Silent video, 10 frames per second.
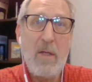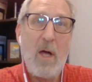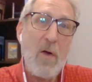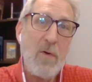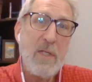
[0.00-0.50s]

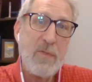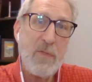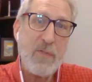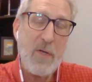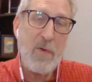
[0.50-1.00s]

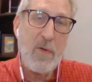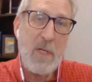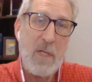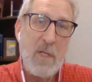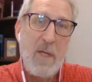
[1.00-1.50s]
necessary
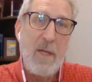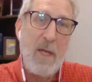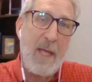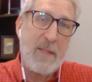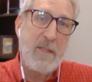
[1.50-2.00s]
at
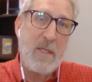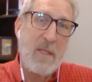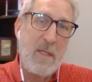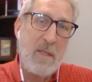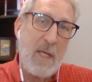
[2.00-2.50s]
the
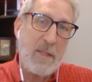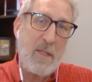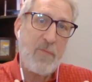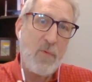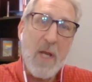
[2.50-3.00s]

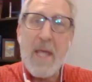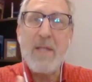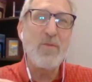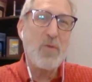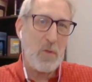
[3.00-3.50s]
front end, so
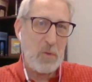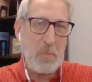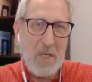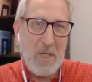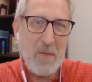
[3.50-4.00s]
to speak,
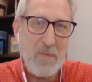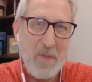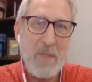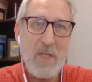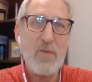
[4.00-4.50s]
of the
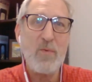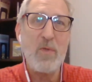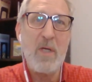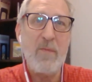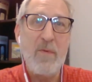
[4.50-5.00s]
ministry of
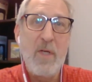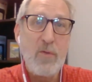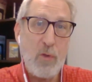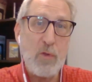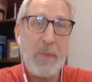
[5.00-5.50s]
church
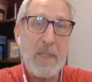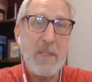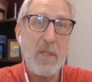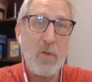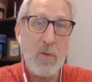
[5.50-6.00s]
planting or
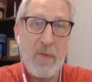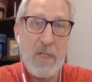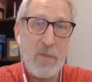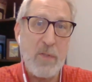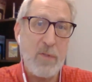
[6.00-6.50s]

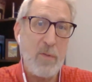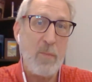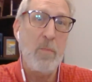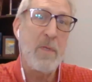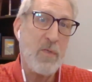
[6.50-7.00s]
evangelism or
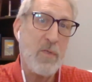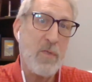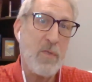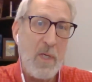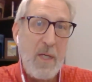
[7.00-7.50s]
missions.
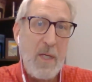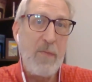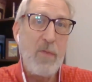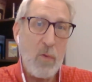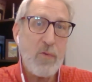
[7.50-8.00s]
And those are
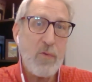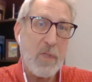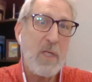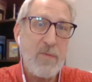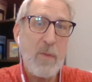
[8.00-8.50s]
the gifts that
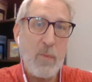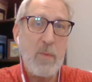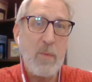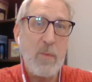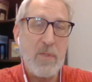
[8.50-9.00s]
we would
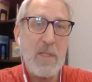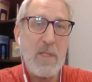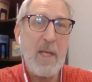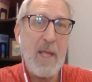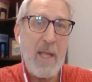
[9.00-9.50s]
see today
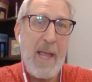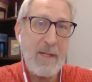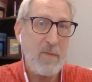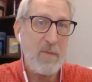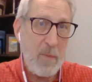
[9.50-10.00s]
active in a
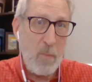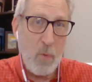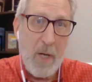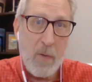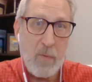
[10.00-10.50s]
more
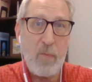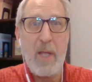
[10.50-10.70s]
powerful way.